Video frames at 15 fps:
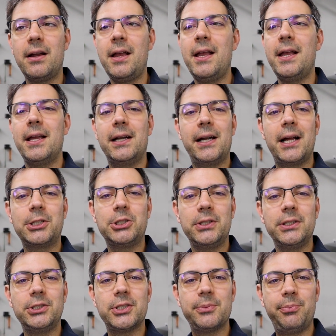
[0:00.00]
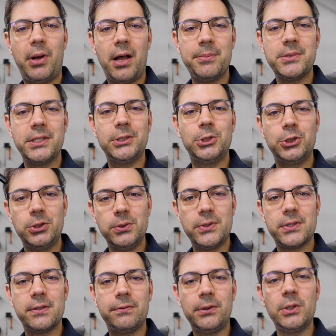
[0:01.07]
and it actually just pumps and
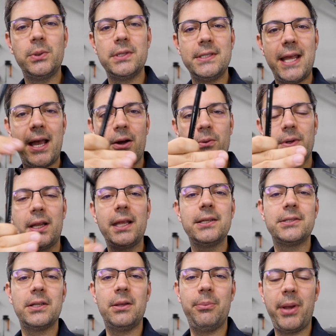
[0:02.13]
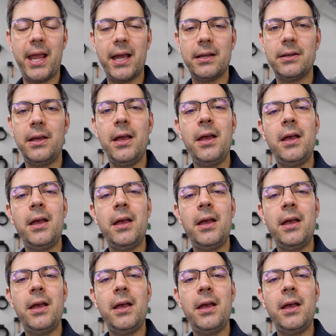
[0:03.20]
shoots the fluid down into the pan.